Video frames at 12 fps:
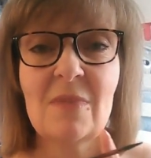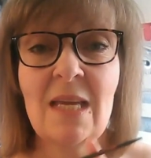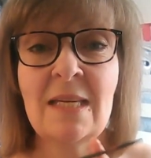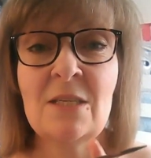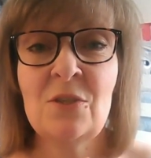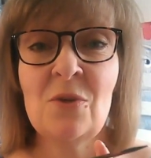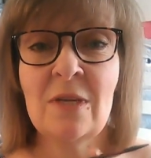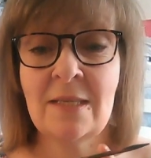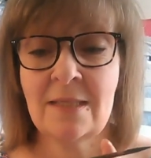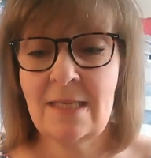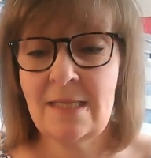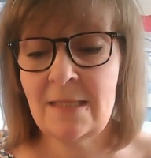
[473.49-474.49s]
And I do
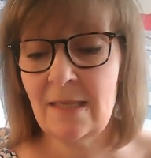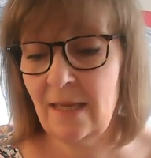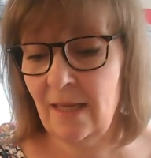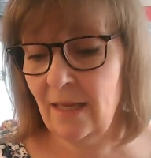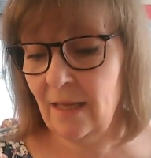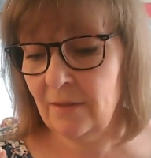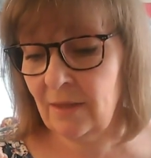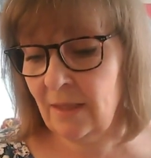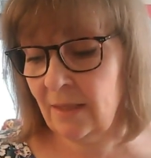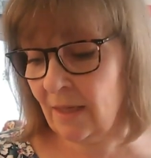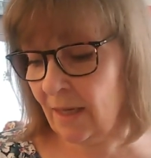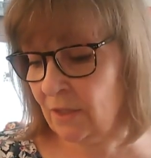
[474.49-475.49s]
like these.
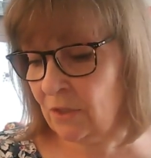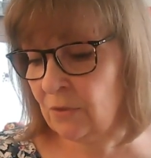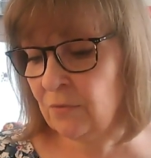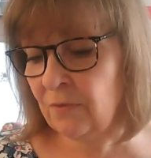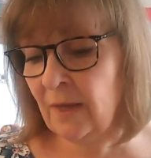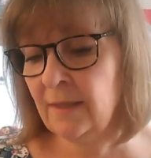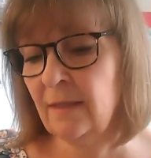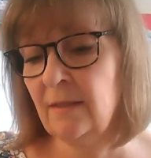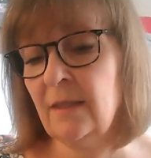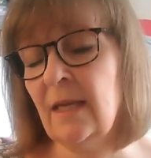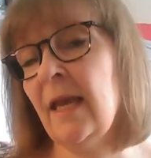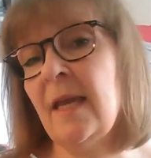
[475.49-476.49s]
The I do find
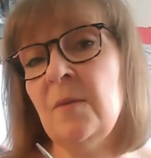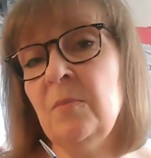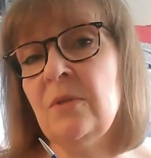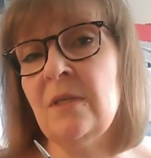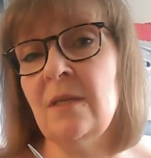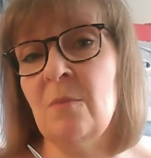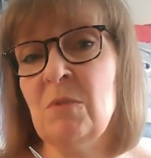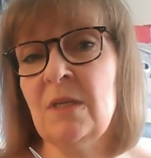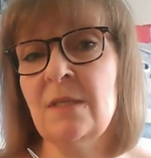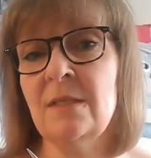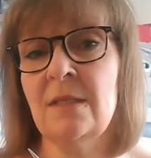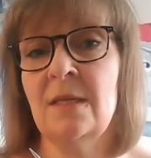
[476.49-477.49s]
that the cables are
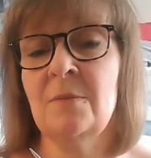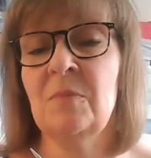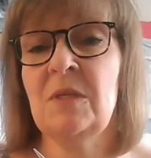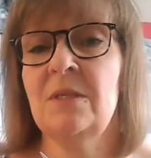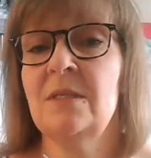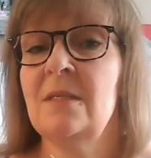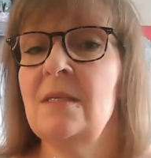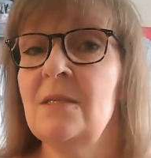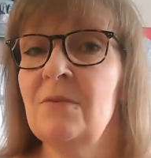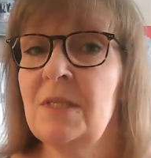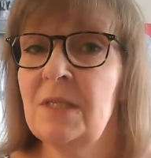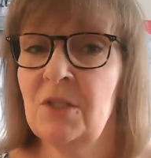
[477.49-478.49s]
coming undone because these
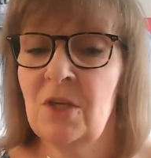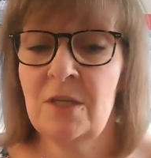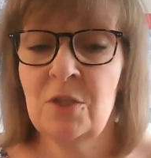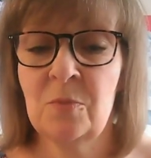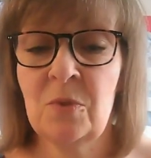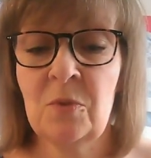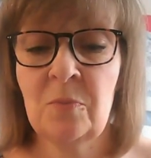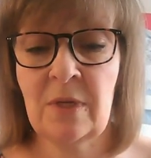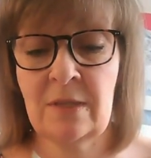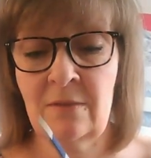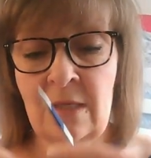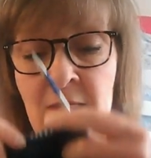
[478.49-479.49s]
are interchangeable, but
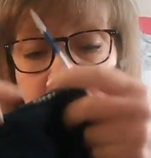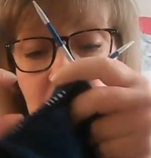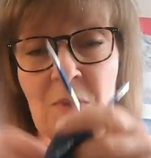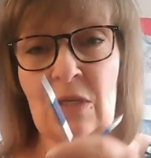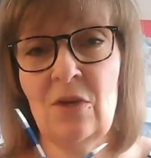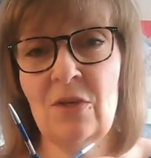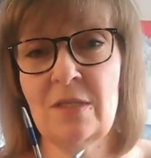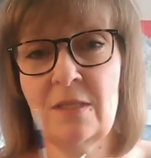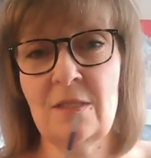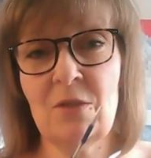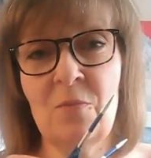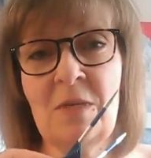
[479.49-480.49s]
I think it's because
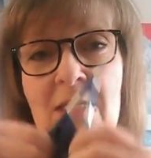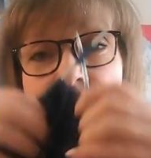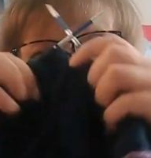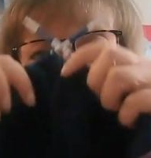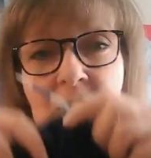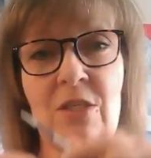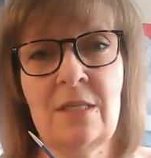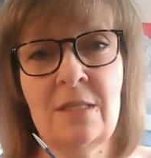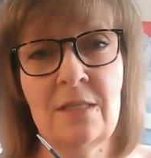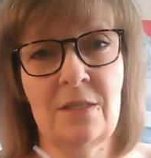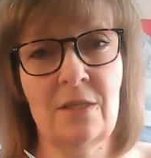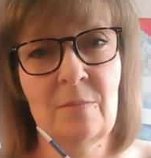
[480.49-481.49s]
there's so many
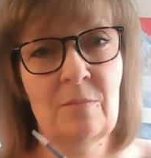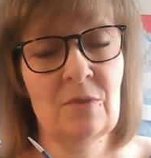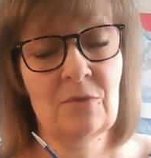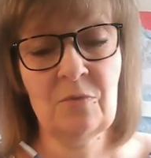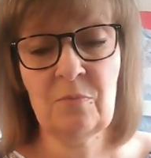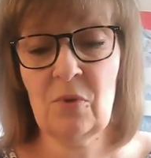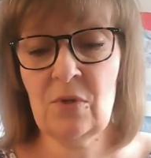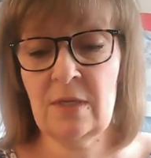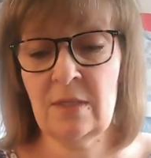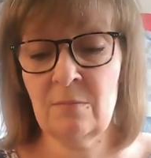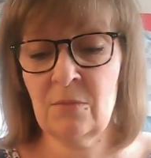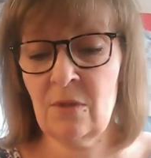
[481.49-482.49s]
stitches and I'm sort of
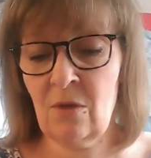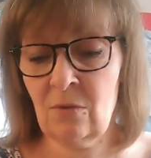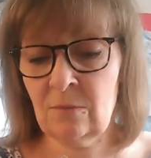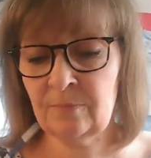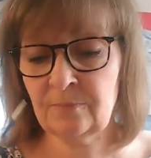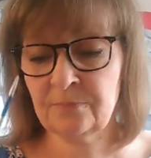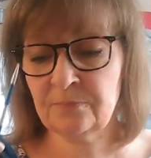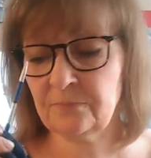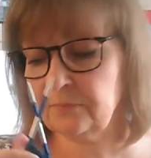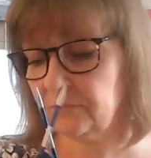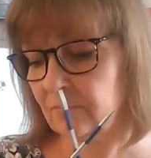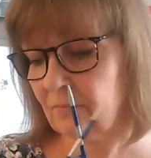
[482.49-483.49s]
pulling them along.
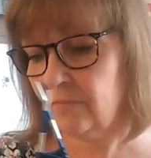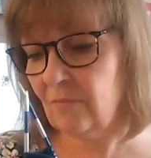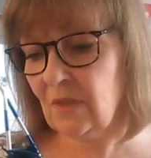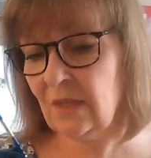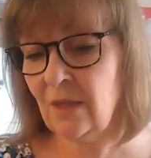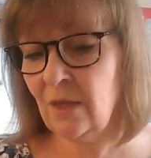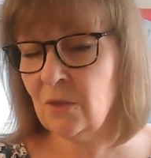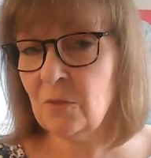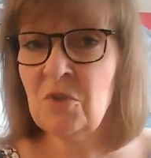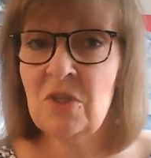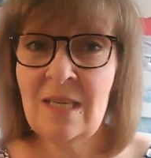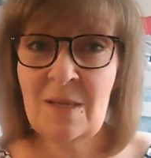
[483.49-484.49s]
So
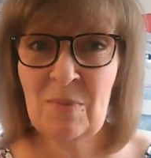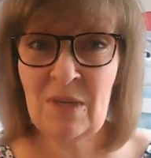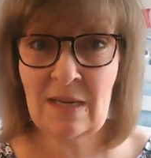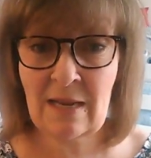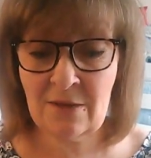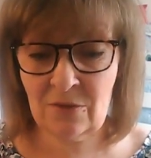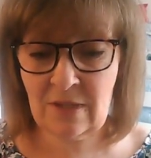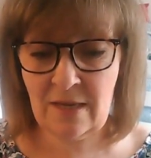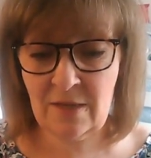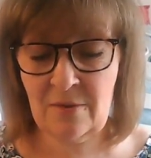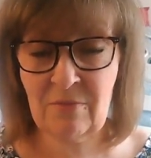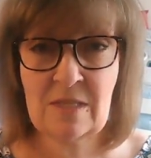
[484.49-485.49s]
I'm keeping an eye on
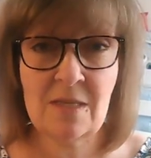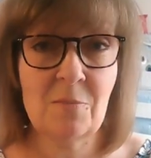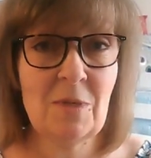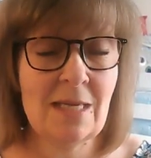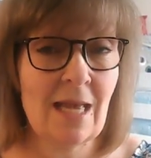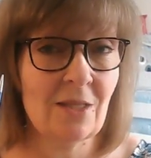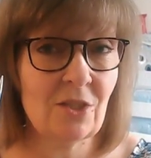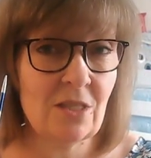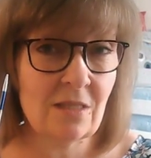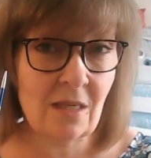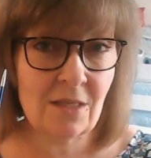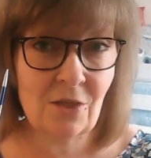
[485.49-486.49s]
that and every time it
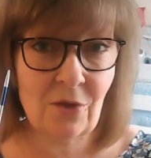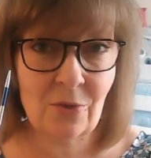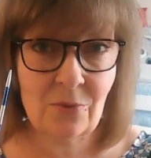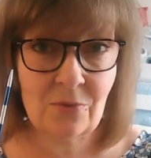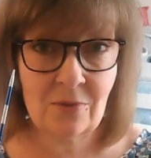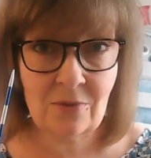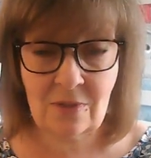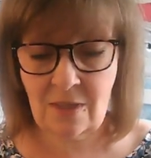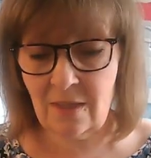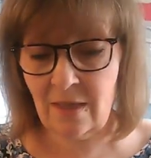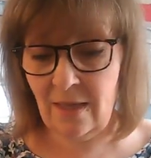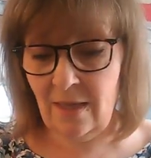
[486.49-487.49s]
catches I know that
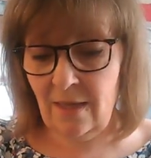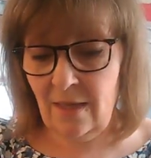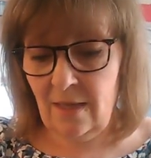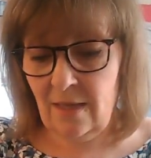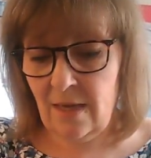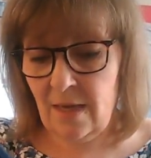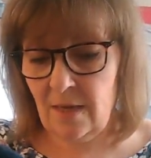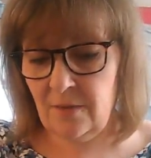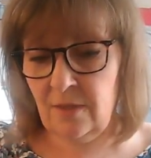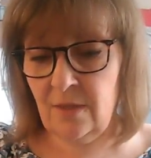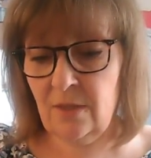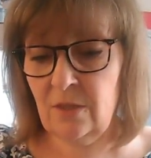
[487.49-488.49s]
the
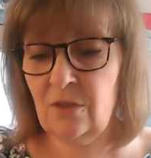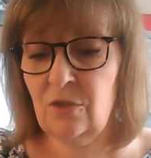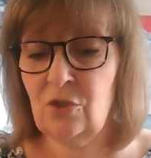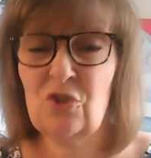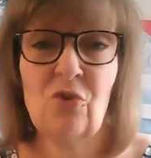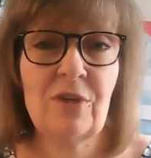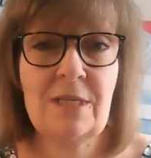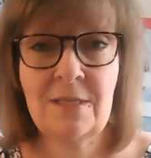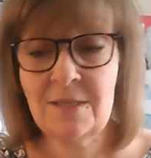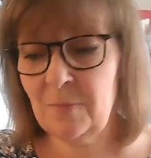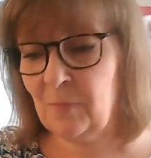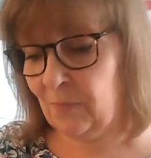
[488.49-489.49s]
this join
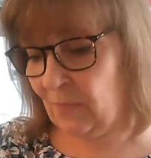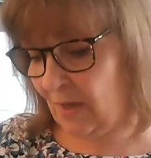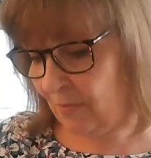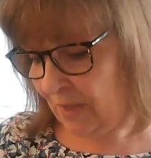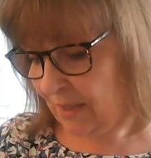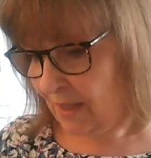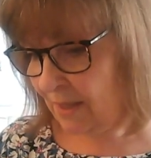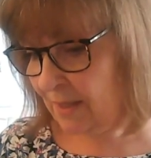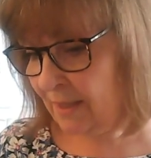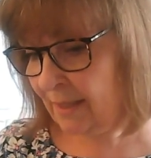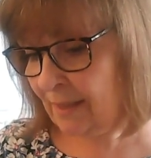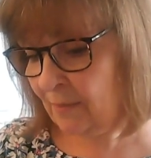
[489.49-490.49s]
has come undone
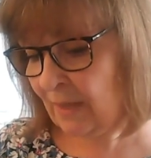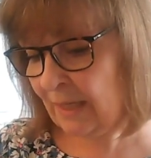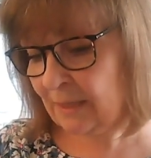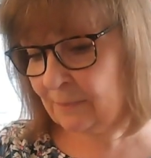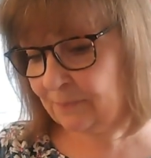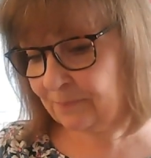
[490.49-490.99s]
a little bit.